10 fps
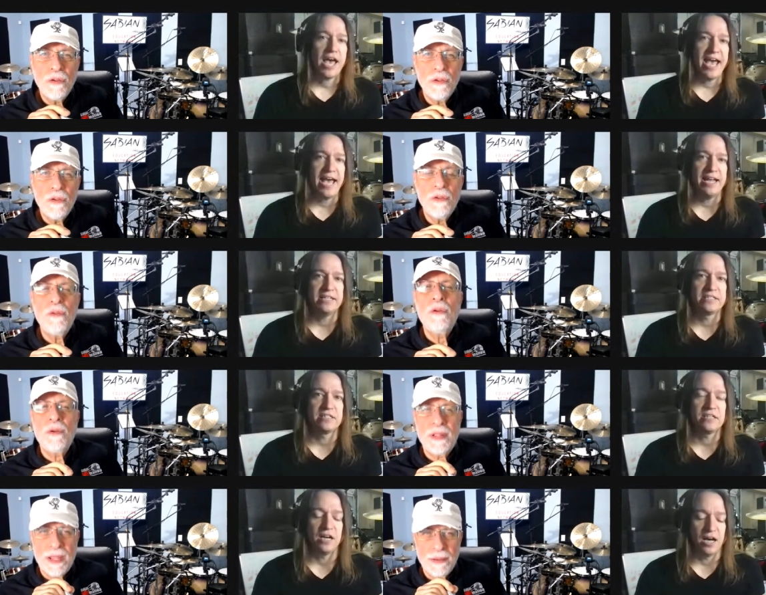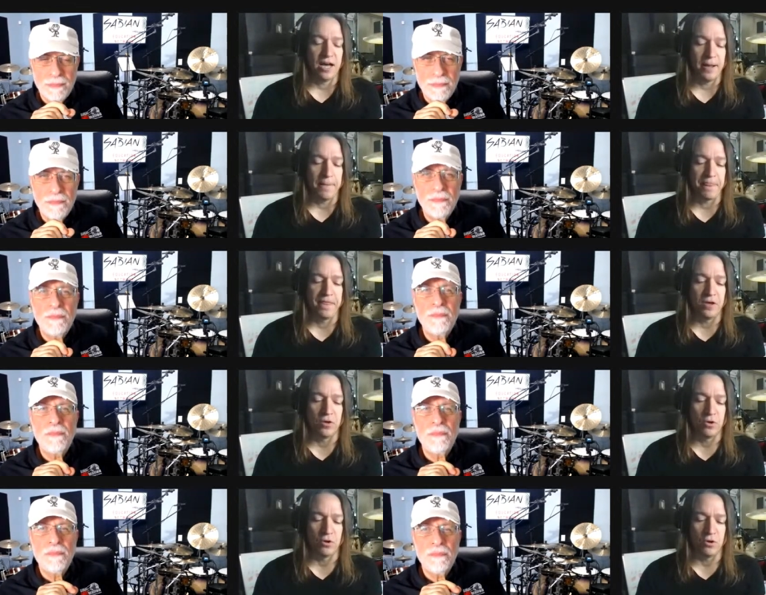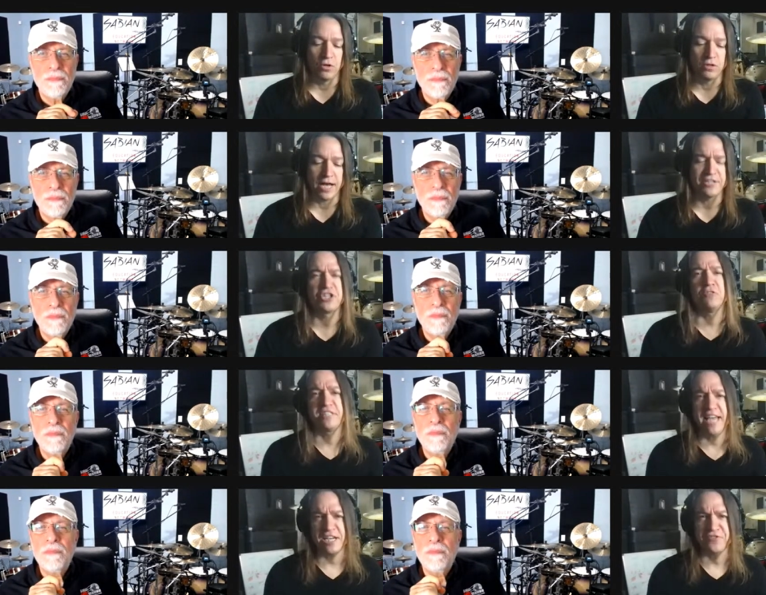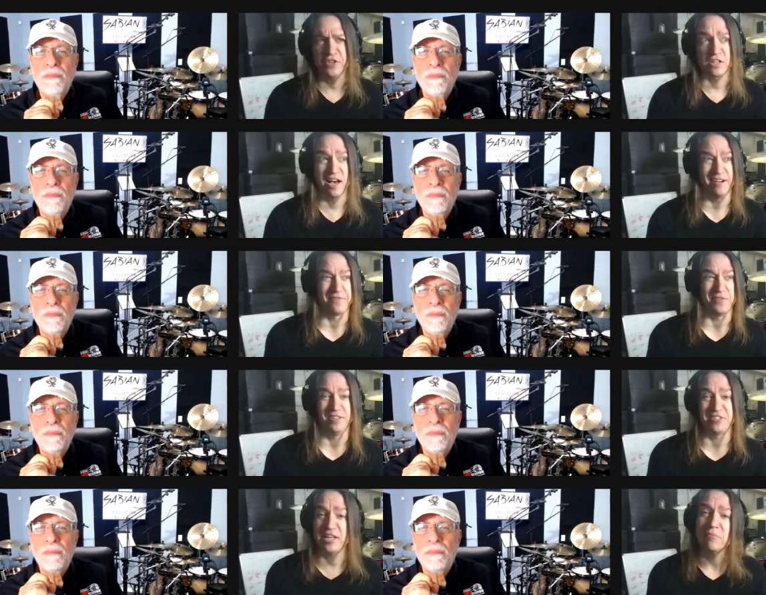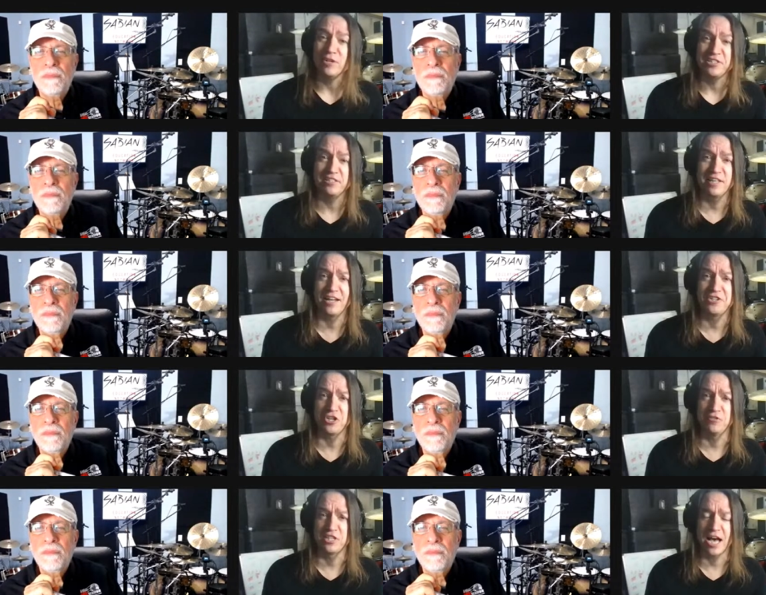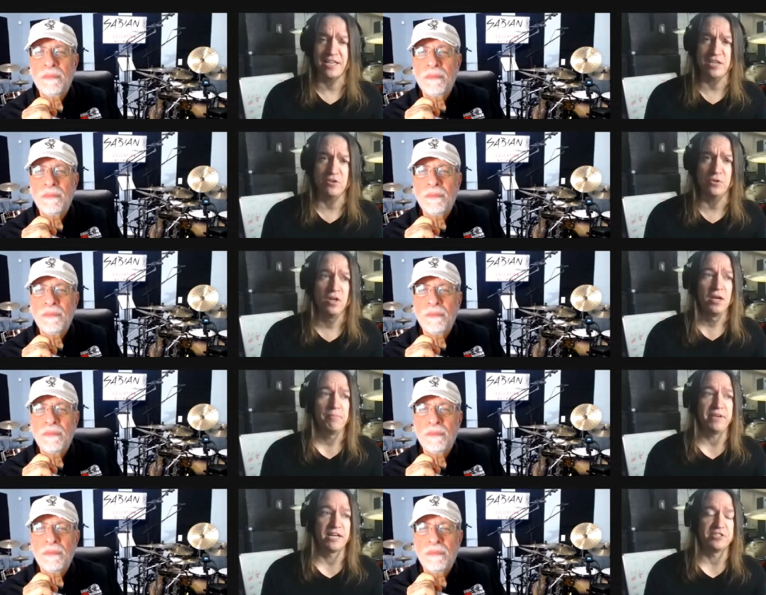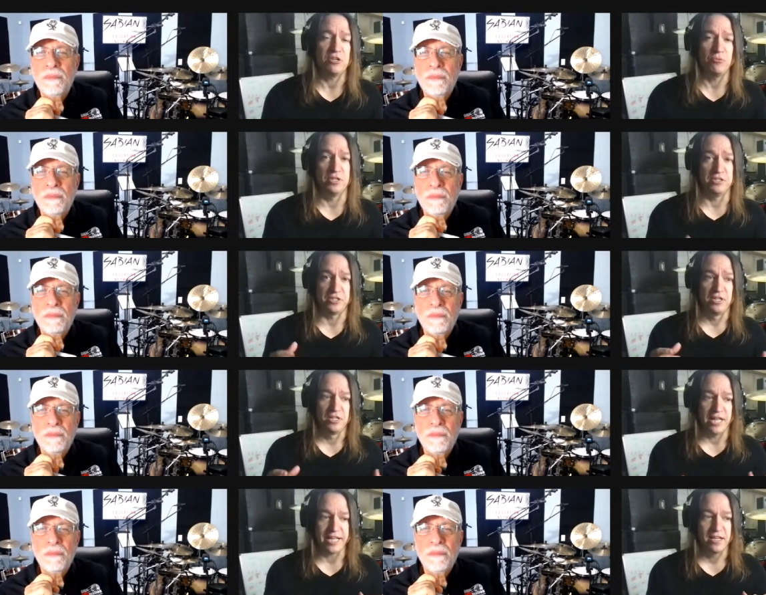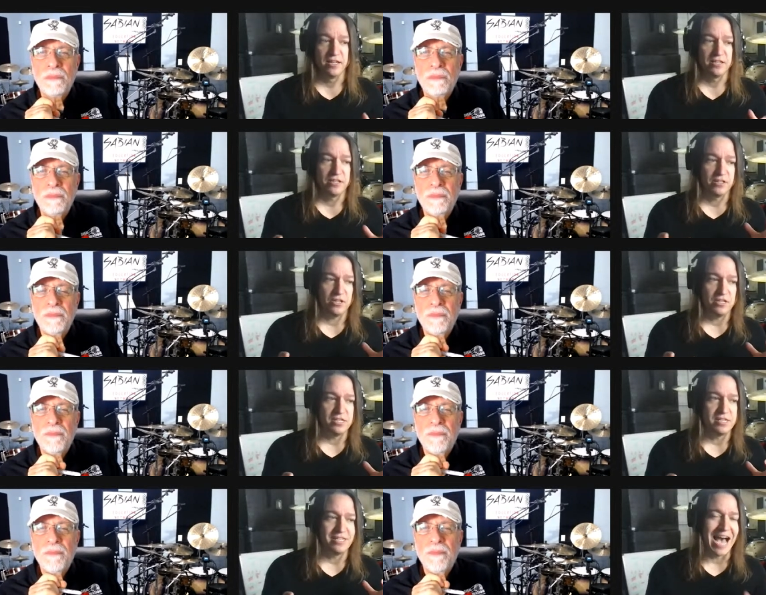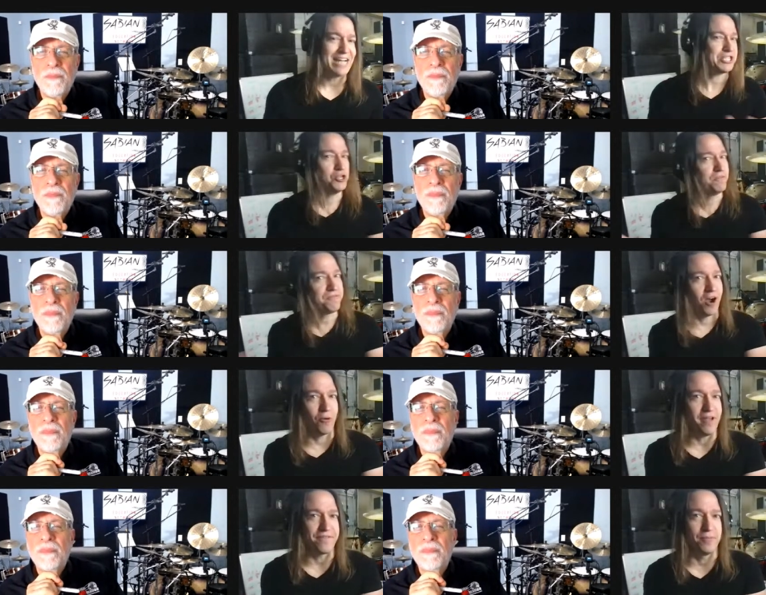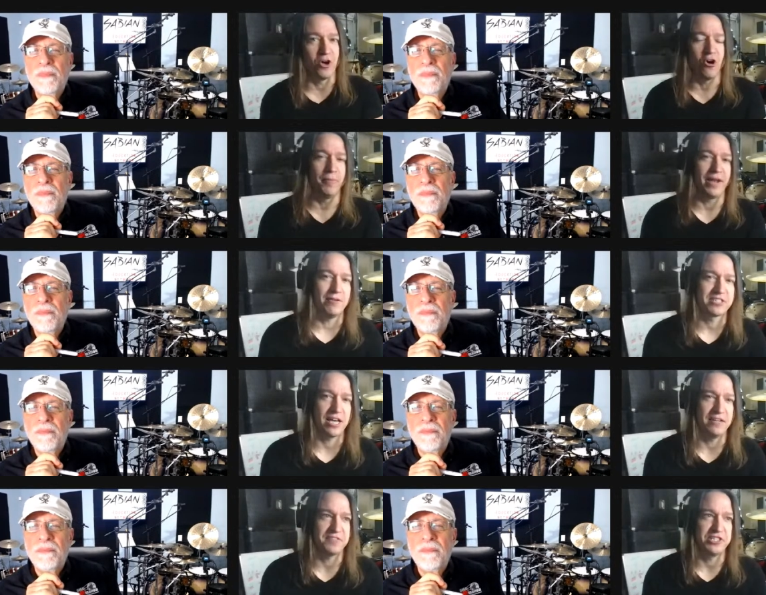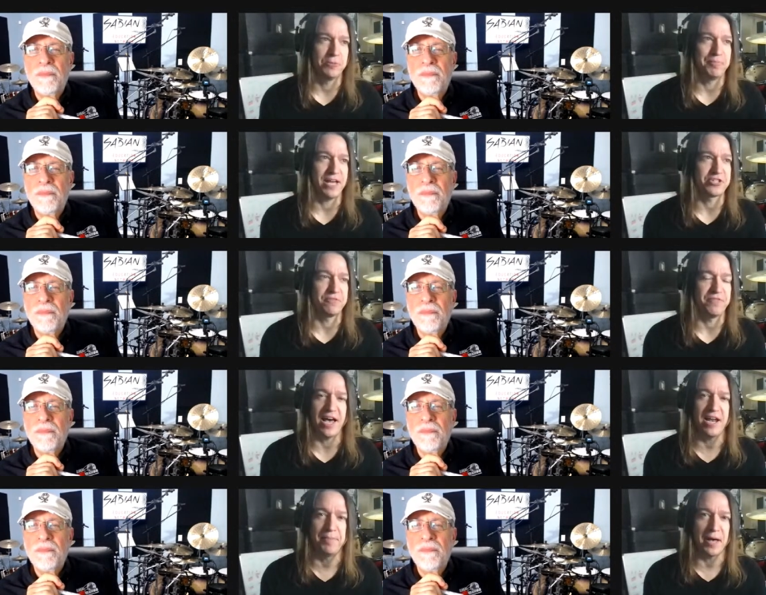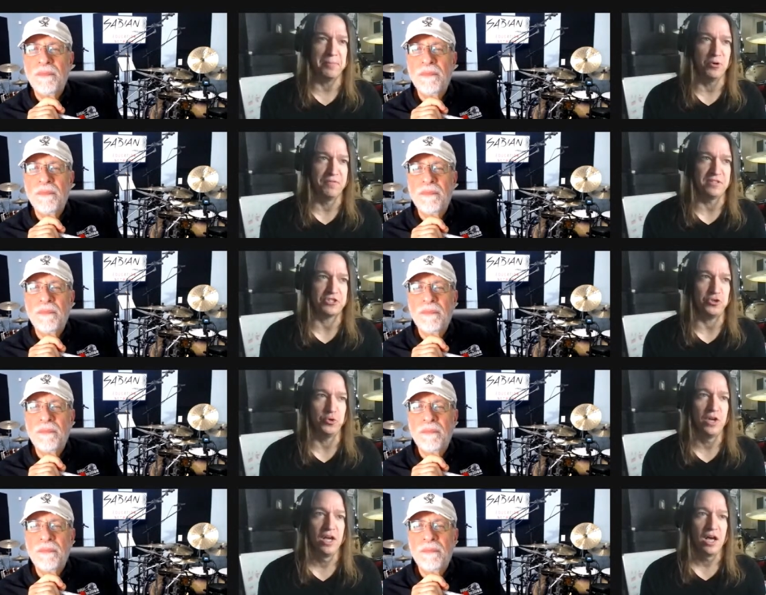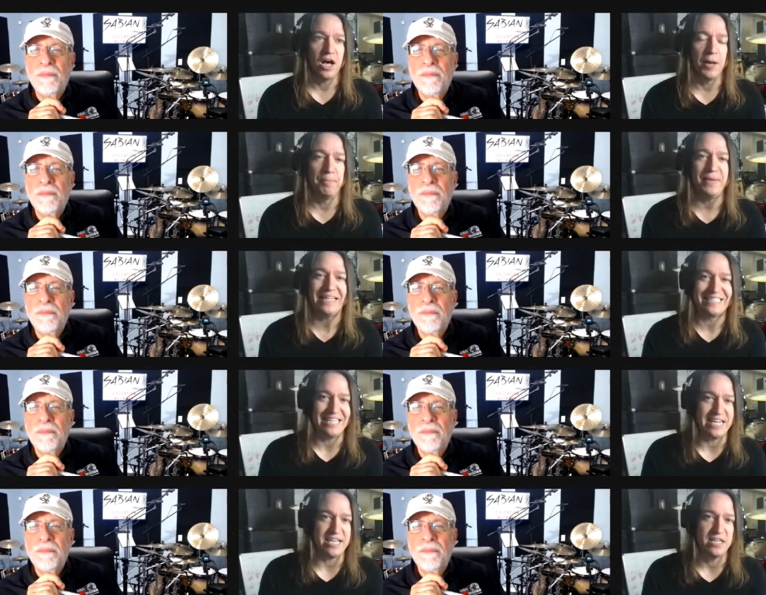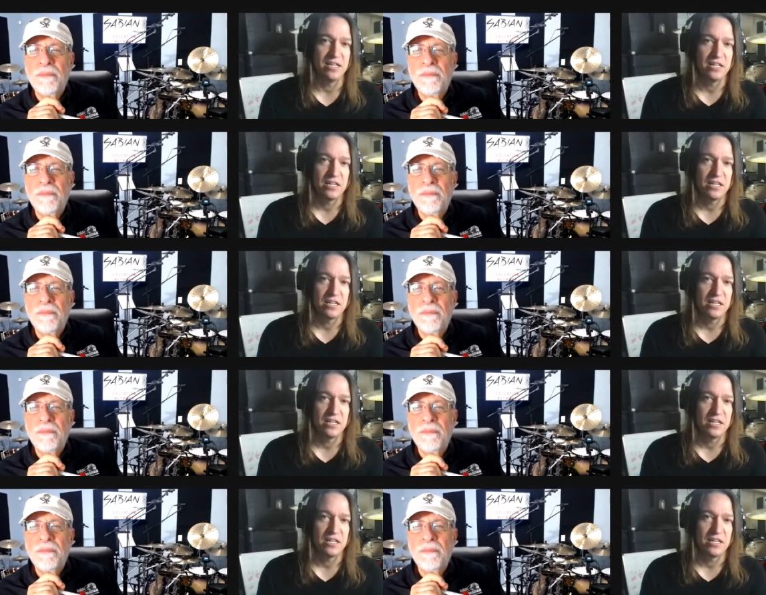Speaker 1: and uh, the whole i chose nashville kind of for the same reason that i chose iu because it was like not too far away from home and i was kind of still petrified about moving to a big city